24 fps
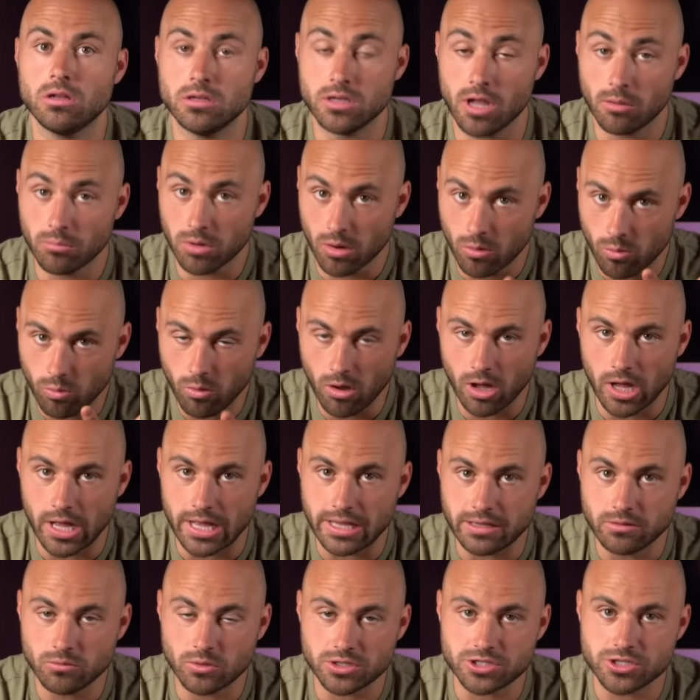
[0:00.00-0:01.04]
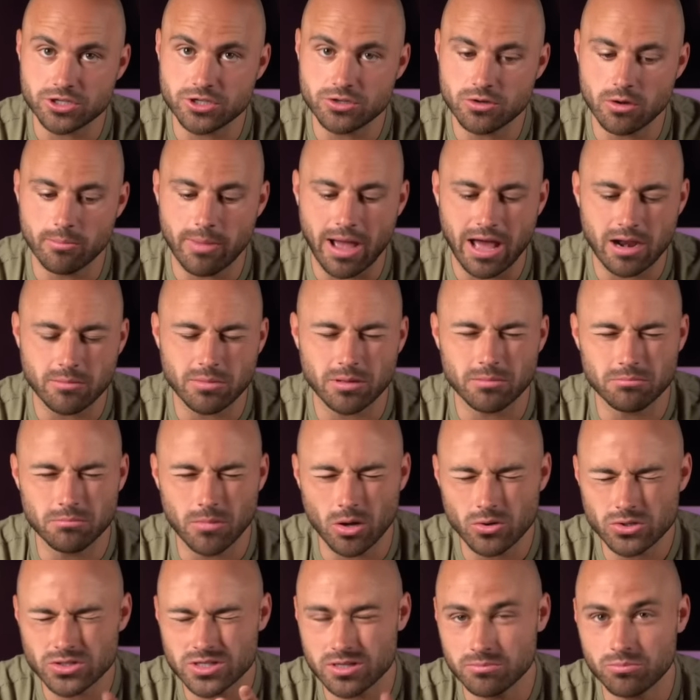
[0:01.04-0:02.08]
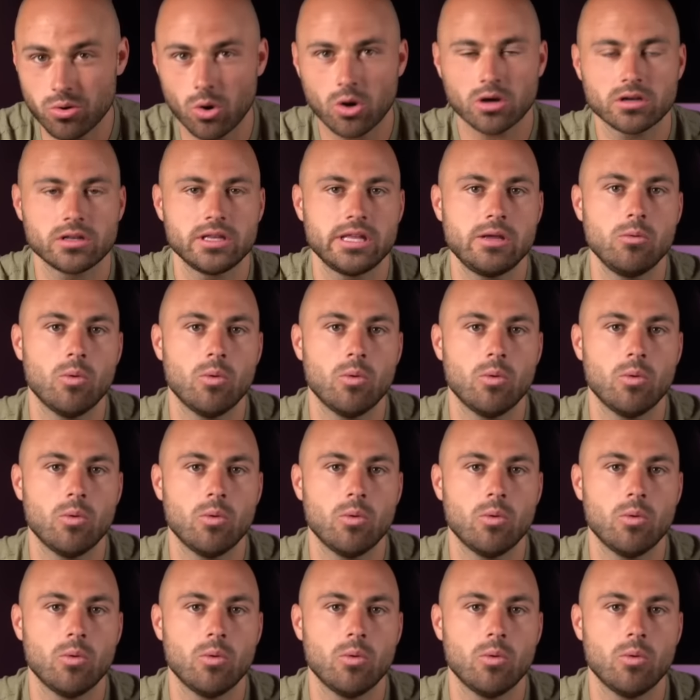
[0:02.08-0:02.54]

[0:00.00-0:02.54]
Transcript: number one, what to do about it, but most importantly,